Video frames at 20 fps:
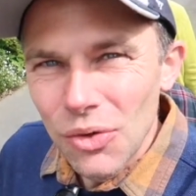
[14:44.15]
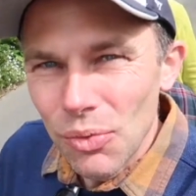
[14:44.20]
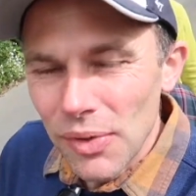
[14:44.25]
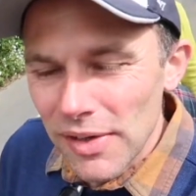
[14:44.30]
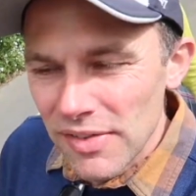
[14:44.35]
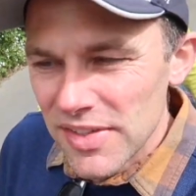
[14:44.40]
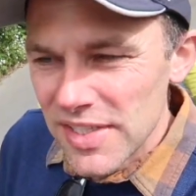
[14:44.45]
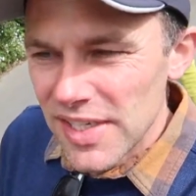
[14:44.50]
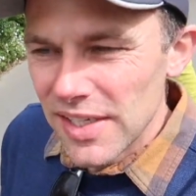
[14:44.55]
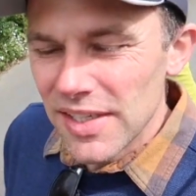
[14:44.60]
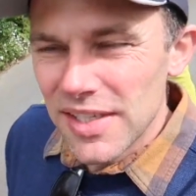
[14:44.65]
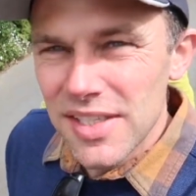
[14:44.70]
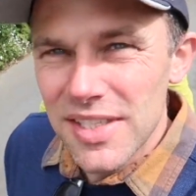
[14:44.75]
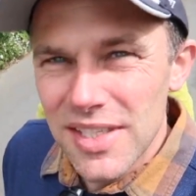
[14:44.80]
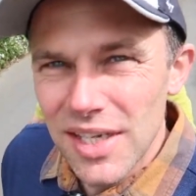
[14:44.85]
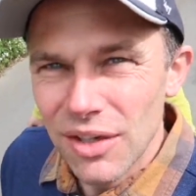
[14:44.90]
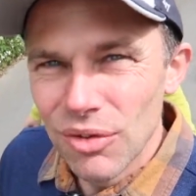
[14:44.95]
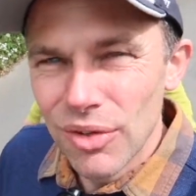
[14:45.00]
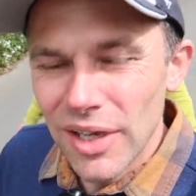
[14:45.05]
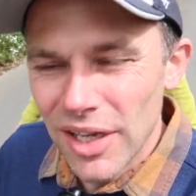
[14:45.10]
We haven't seen a
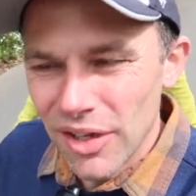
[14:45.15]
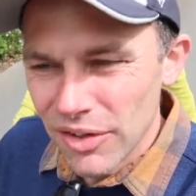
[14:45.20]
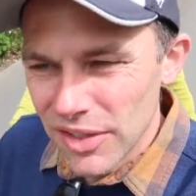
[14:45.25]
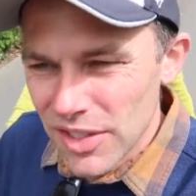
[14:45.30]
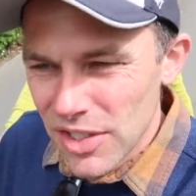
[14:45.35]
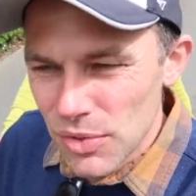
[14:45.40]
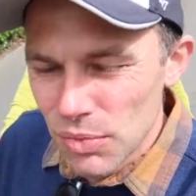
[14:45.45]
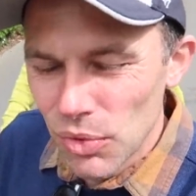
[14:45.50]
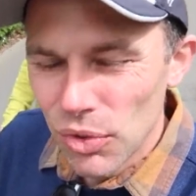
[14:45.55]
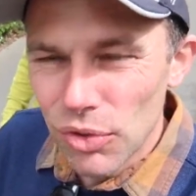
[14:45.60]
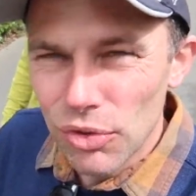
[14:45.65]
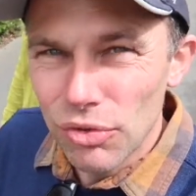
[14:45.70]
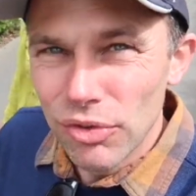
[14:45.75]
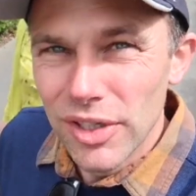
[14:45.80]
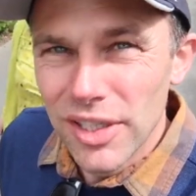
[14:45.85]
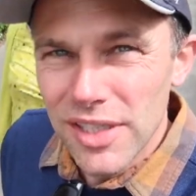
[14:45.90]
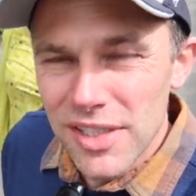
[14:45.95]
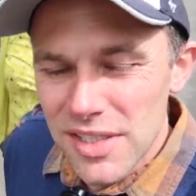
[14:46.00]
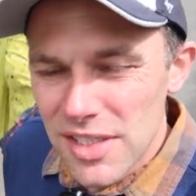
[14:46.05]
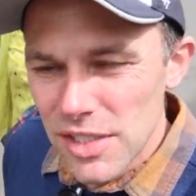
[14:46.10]
soul out on this walk
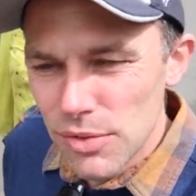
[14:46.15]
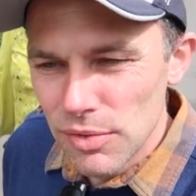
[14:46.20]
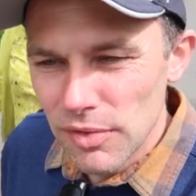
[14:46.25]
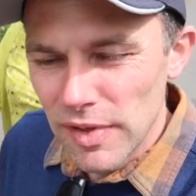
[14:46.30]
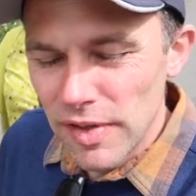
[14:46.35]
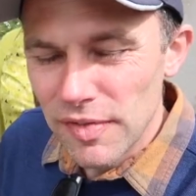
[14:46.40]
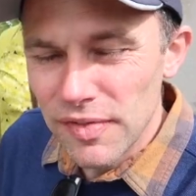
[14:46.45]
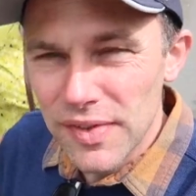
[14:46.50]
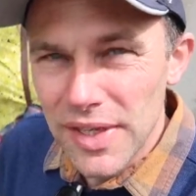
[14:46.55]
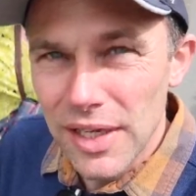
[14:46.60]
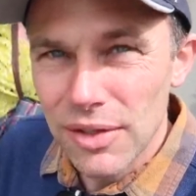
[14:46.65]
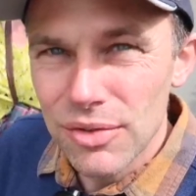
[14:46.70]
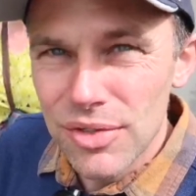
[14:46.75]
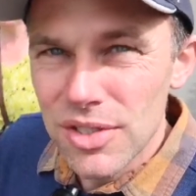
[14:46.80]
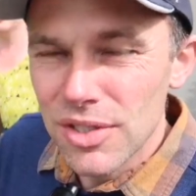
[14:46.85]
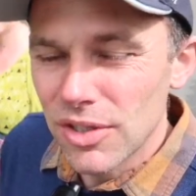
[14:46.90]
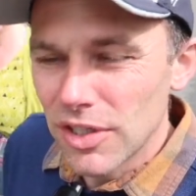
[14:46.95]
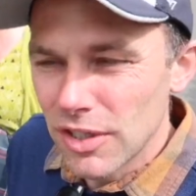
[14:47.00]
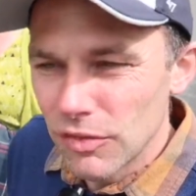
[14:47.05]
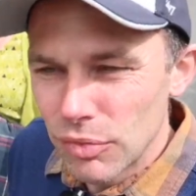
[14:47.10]
really since we left
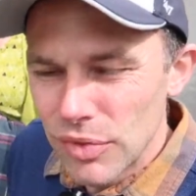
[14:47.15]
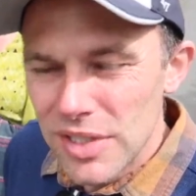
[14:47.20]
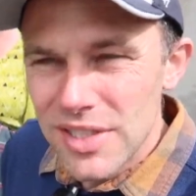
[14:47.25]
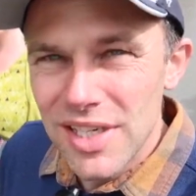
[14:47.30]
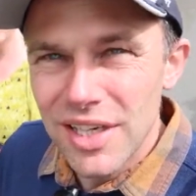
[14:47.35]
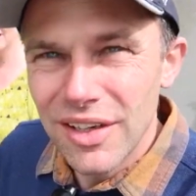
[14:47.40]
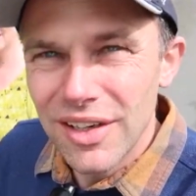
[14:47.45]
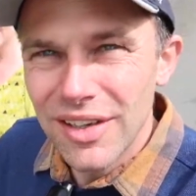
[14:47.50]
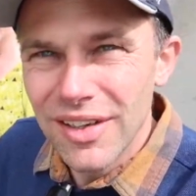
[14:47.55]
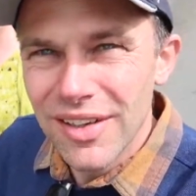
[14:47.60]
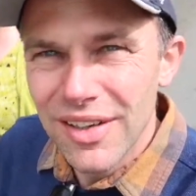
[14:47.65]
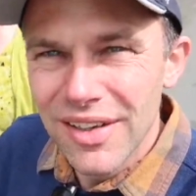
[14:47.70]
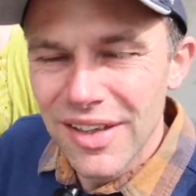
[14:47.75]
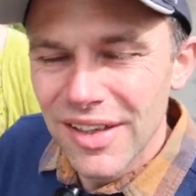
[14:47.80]
Calstock, have we, Sarah?